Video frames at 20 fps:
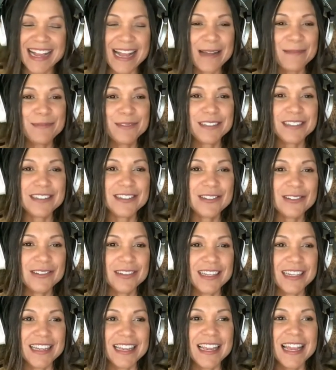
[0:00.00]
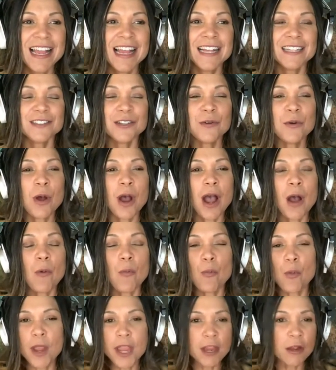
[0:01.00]
Absolutely. So,
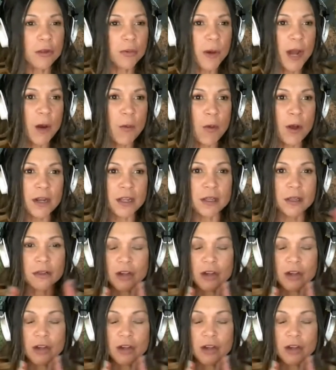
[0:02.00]
here's where I want to